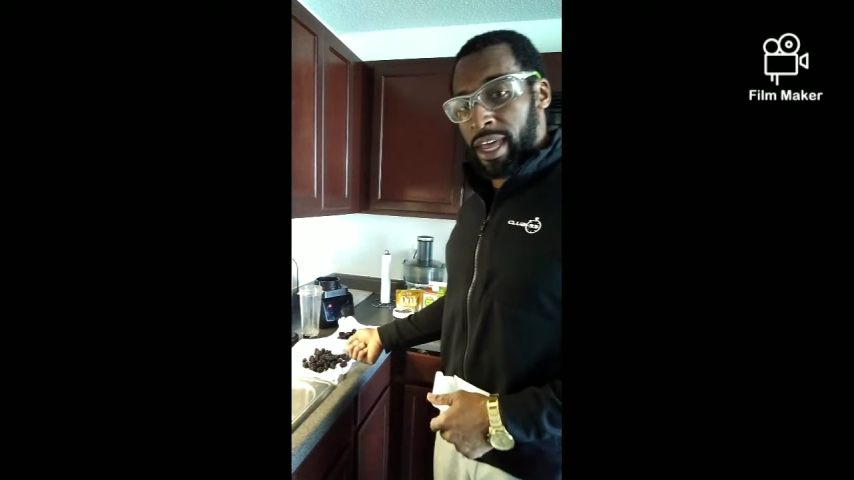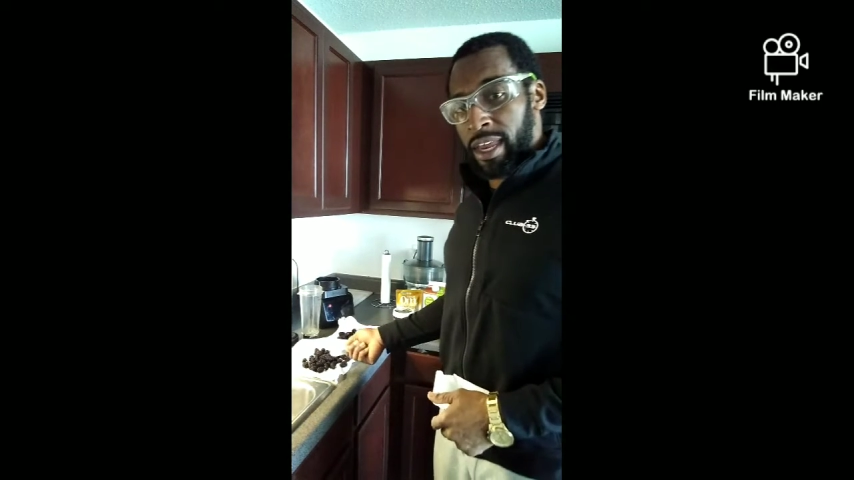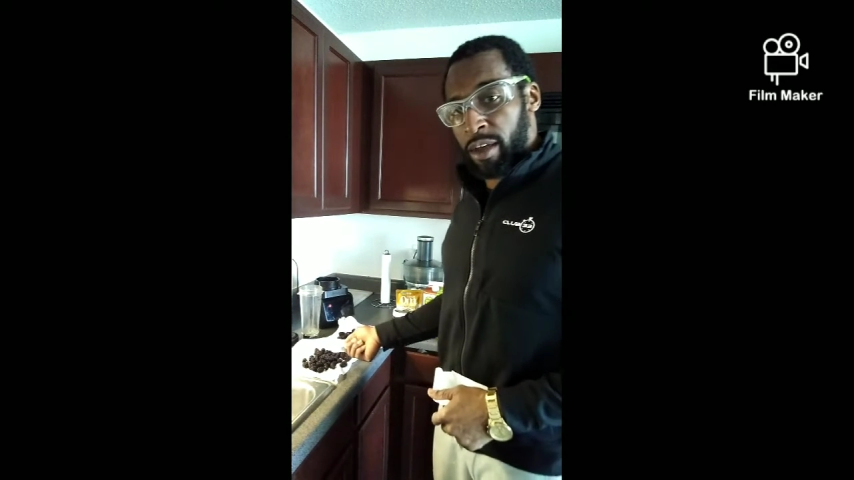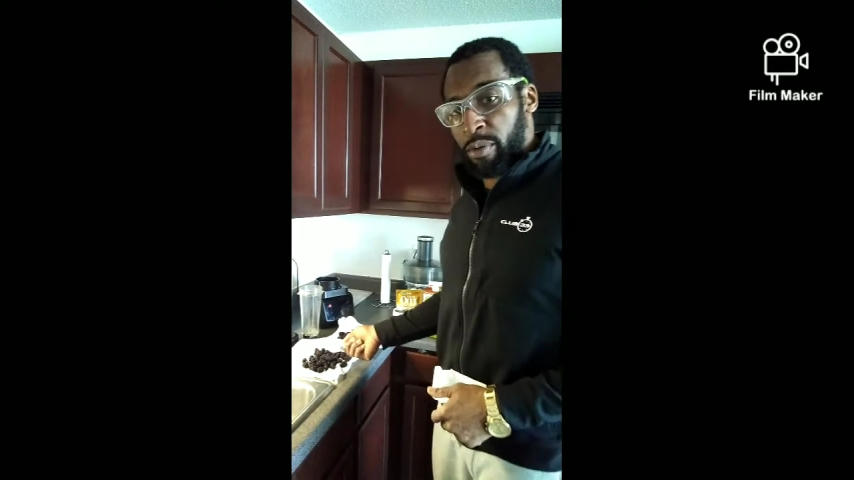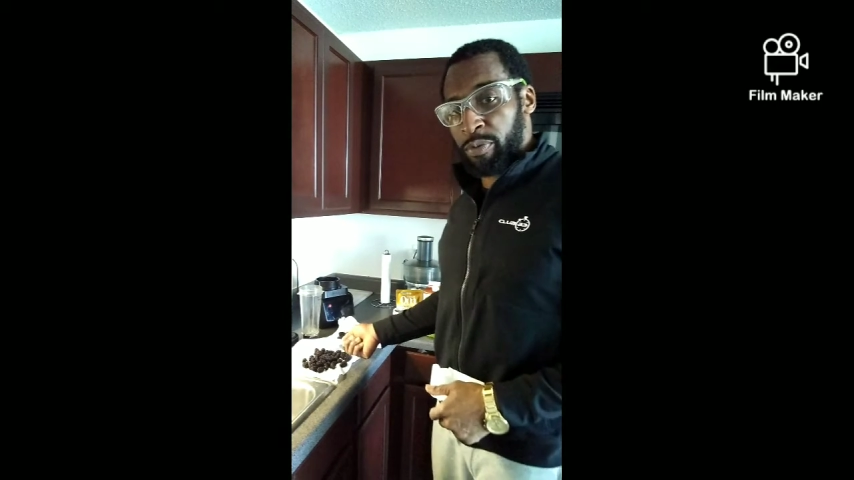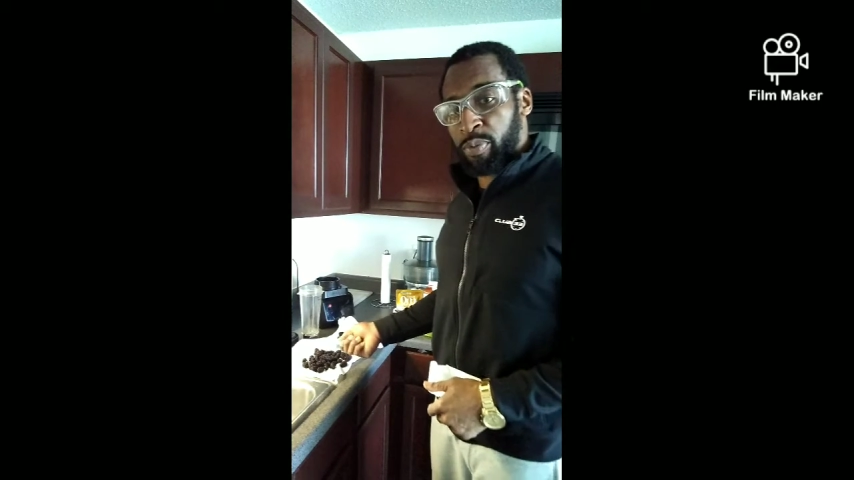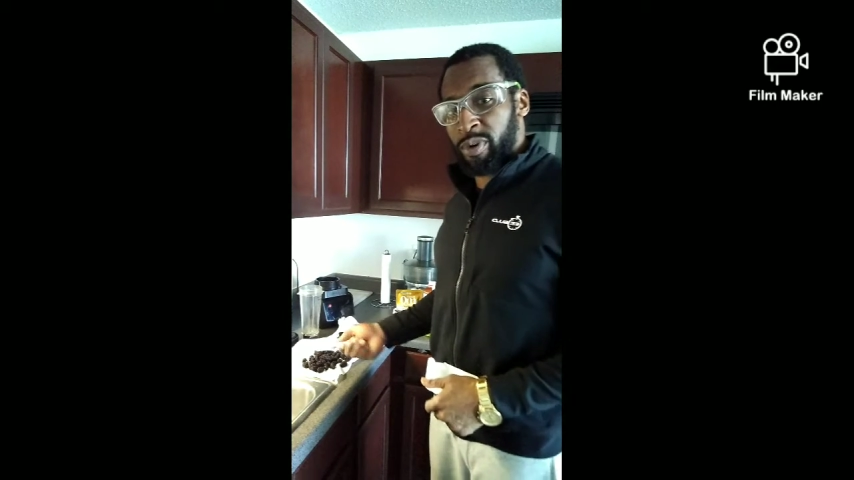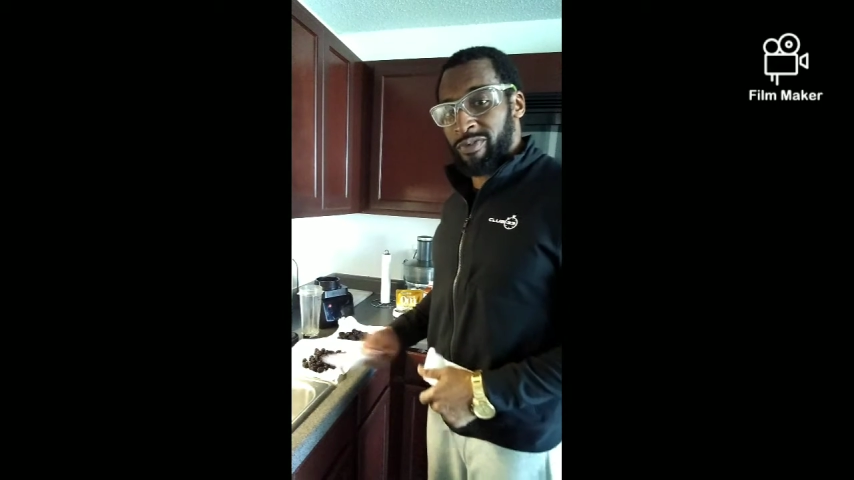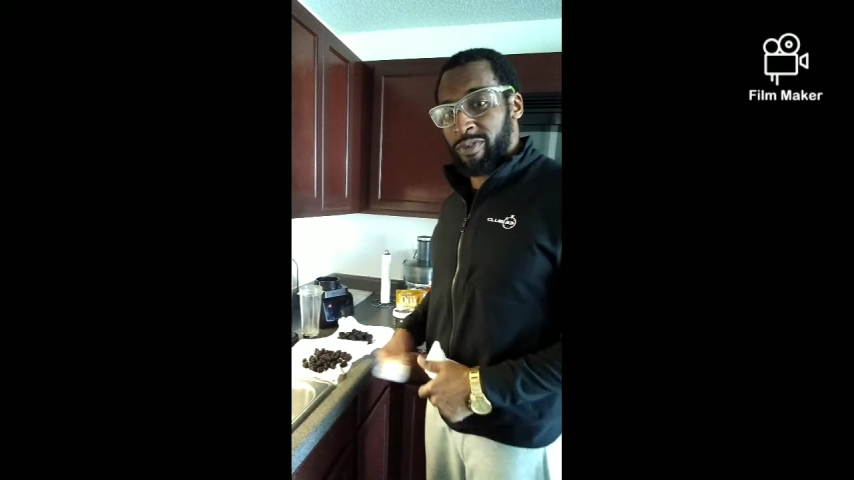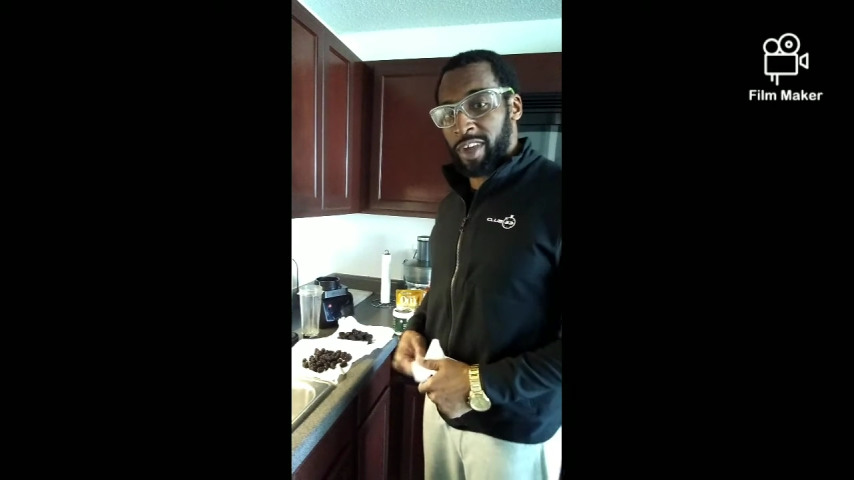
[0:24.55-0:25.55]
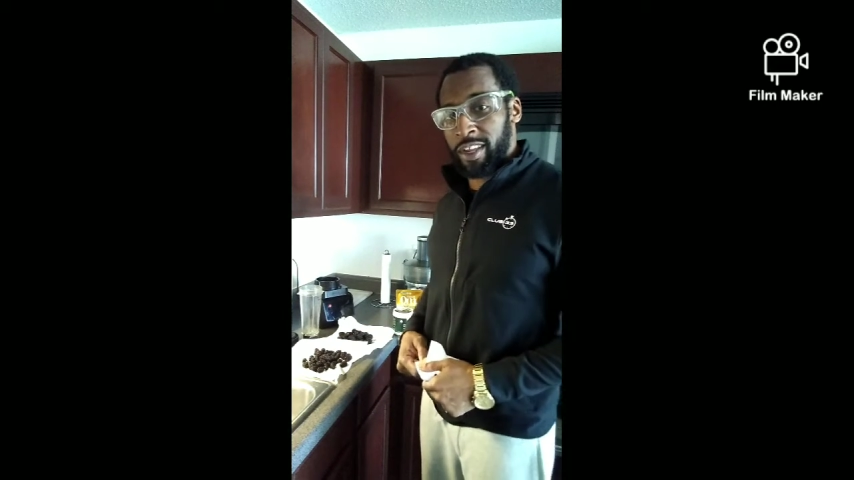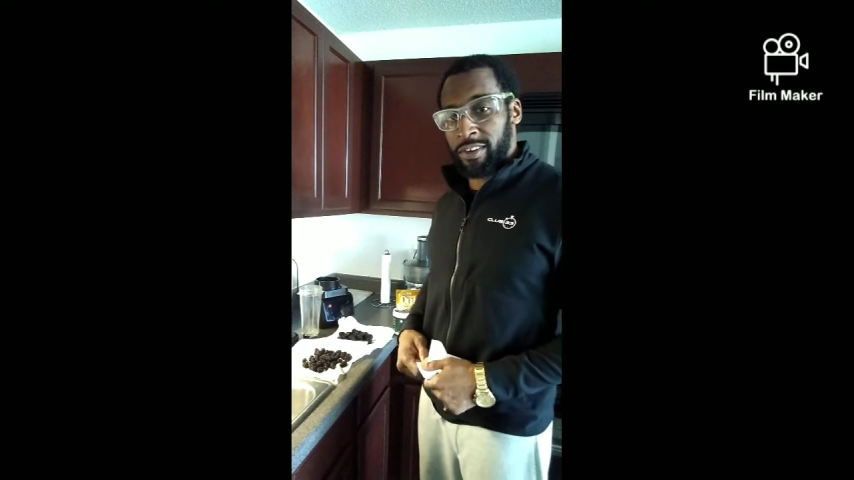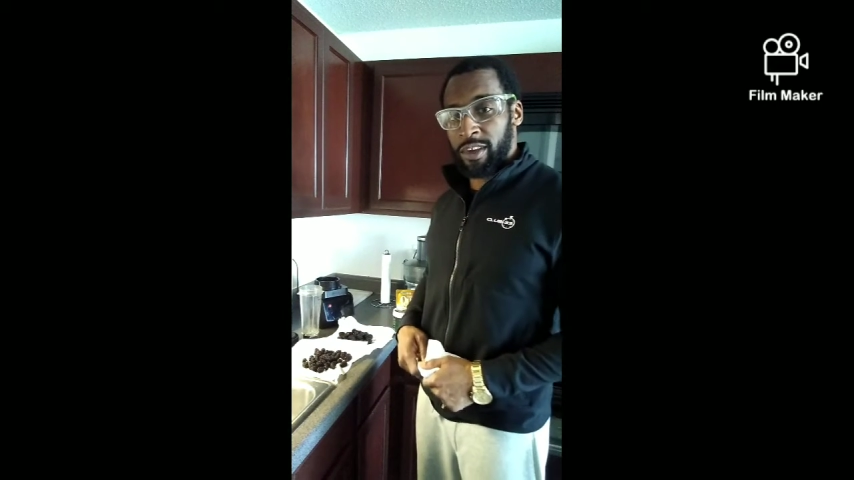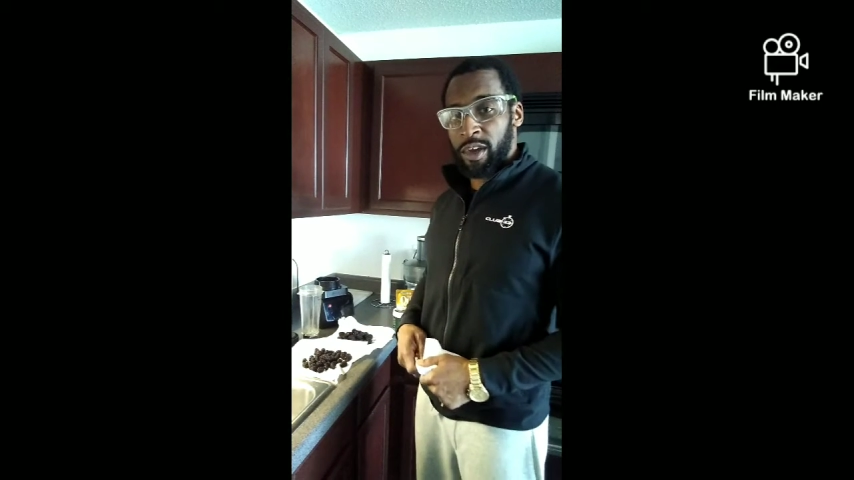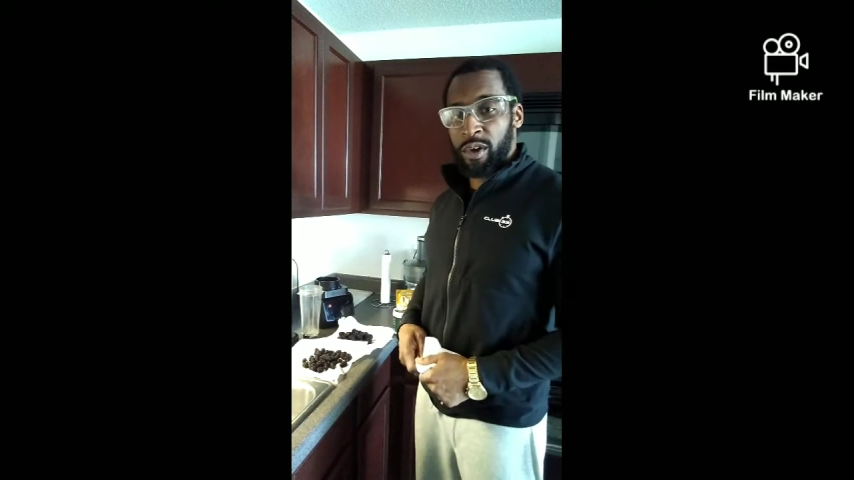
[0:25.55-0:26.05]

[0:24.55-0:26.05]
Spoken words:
that helps prevent